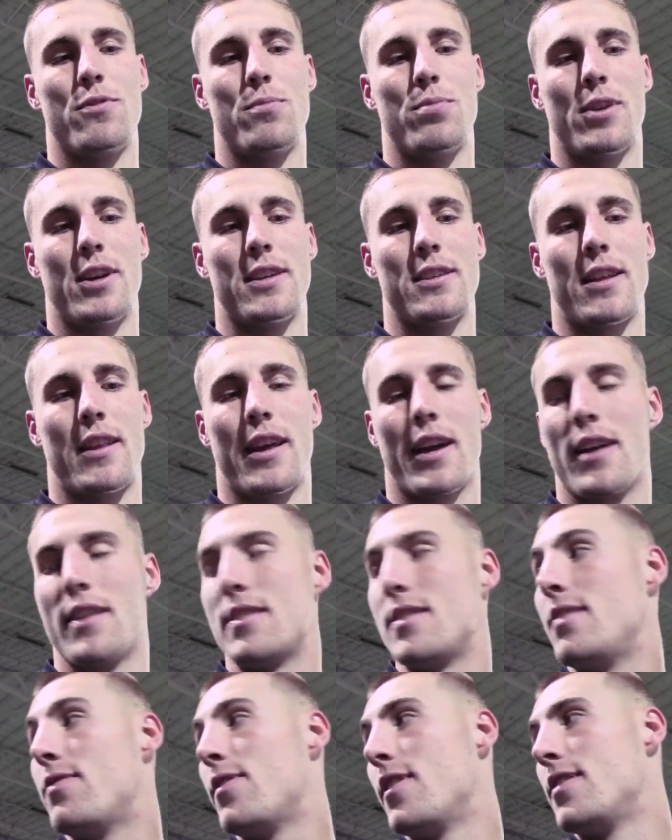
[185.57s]
plays I think
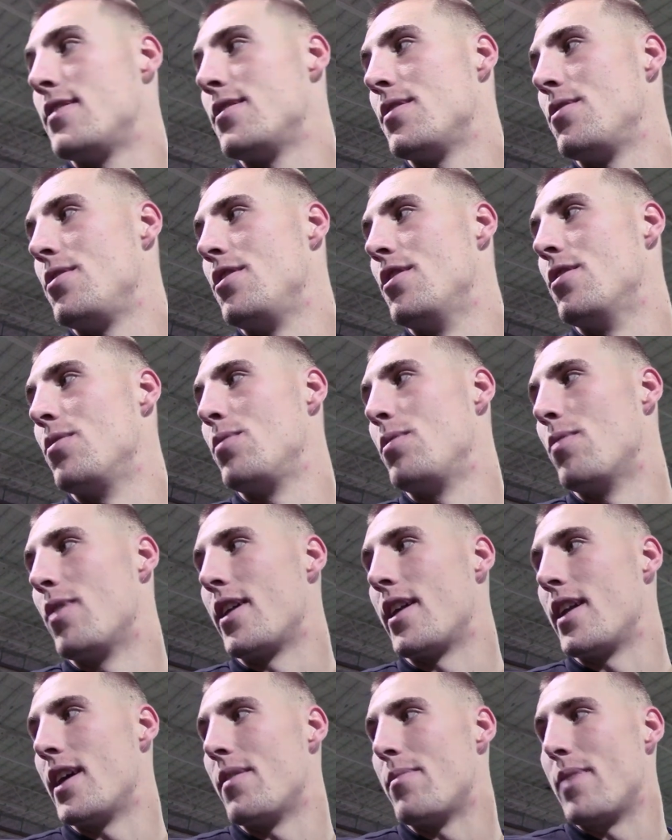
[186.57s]
on defense that, you know, we
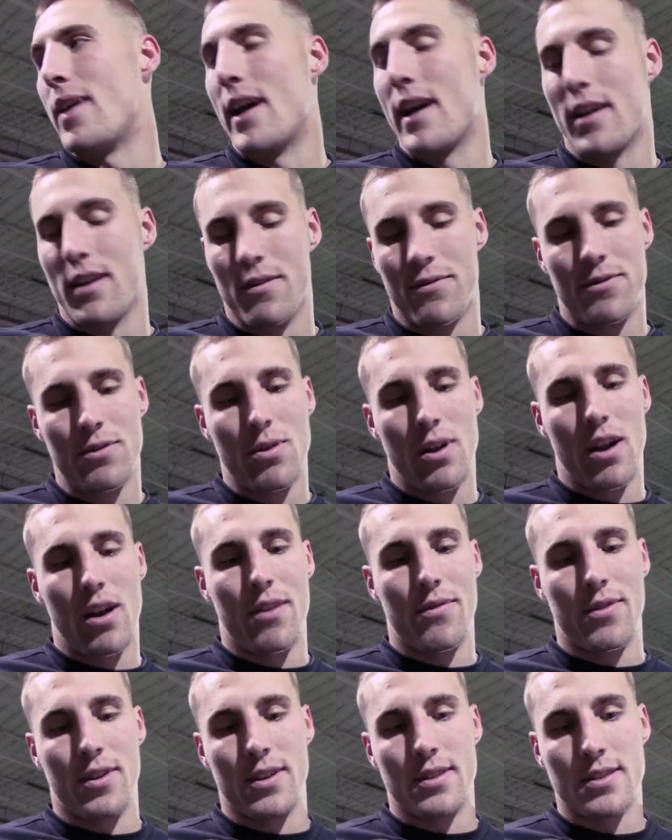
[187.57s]
wanted to have back, and a few on
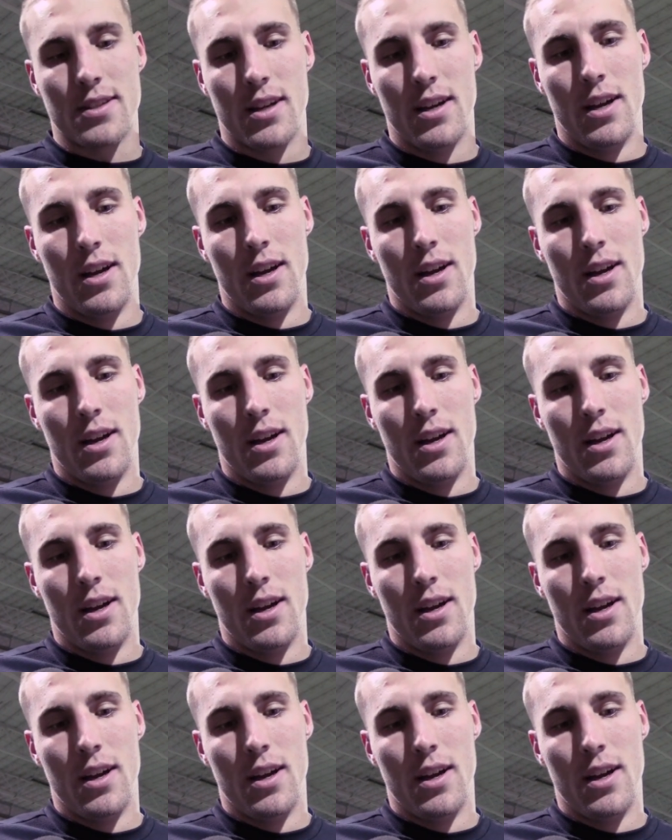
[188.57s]
offense